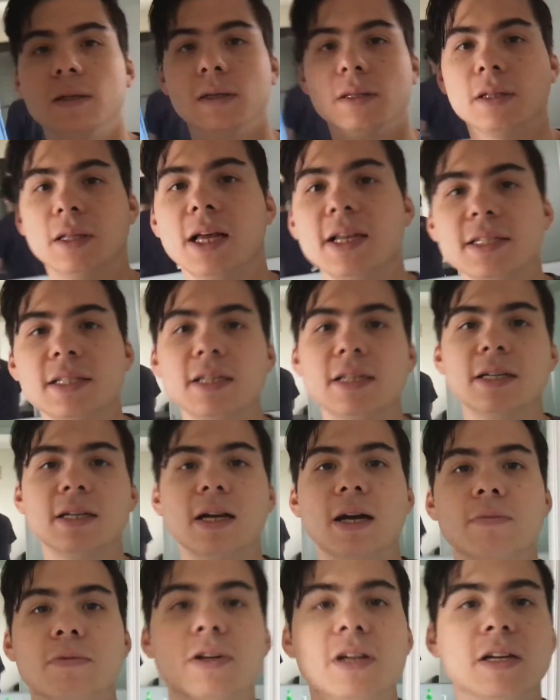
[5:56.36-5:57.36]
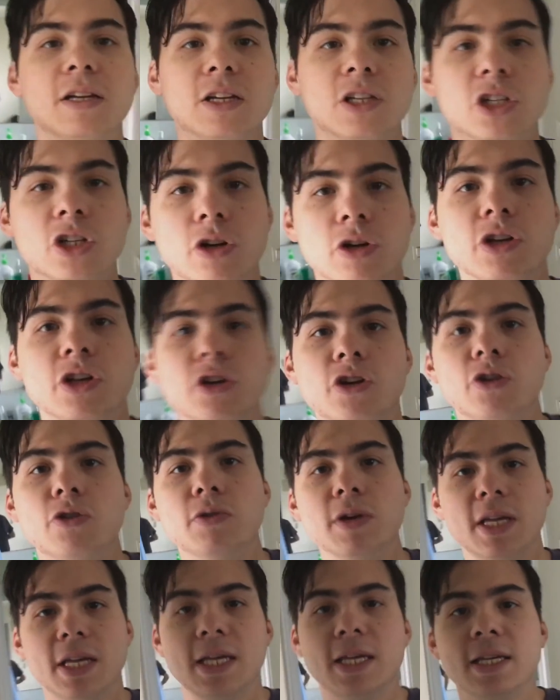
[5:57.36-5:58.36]
The last thing I'm going to show you
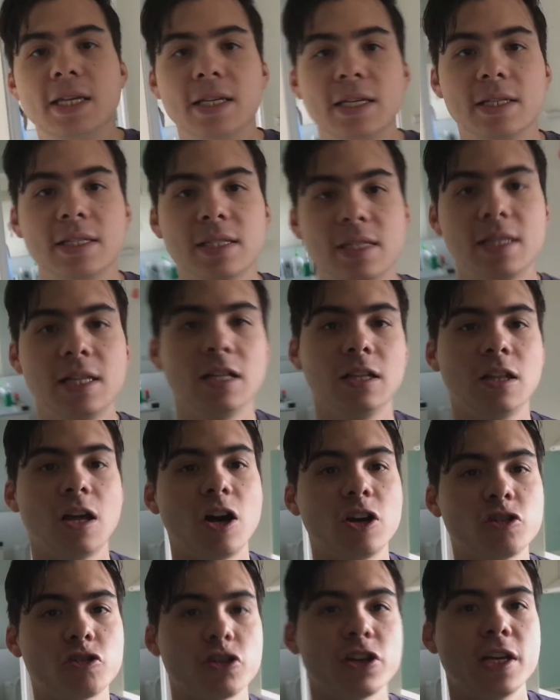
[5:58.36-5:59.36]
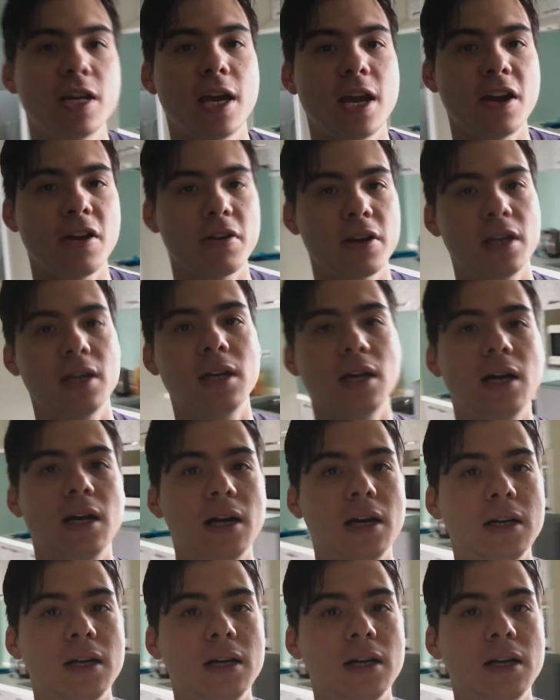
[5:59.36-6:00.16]
is the laundry area.